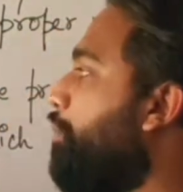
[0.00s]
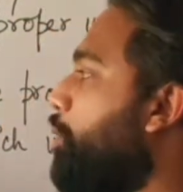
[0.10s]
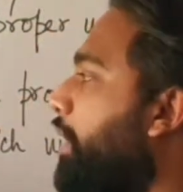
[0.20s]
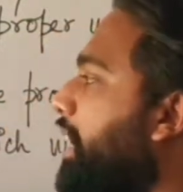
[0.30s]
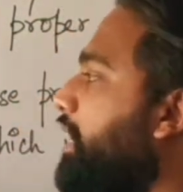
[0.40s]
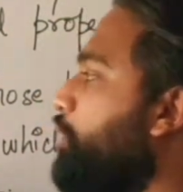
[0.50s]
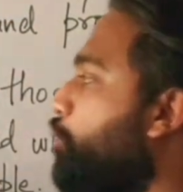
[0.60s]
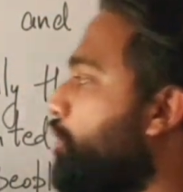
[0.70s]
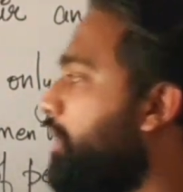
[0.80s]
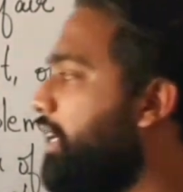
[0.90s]
providing
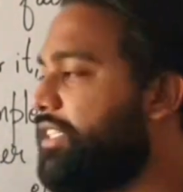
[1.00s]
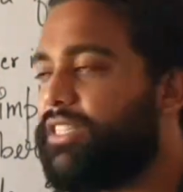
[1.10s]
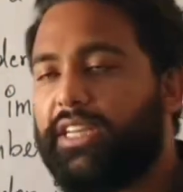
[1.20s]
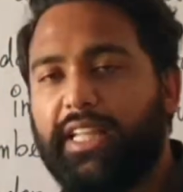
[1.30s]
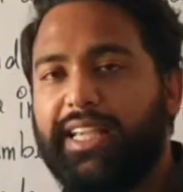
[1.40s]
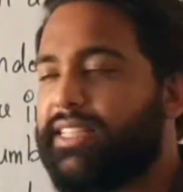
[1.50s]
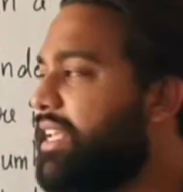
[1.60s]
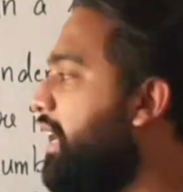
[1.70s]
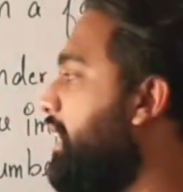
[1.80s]
social necessities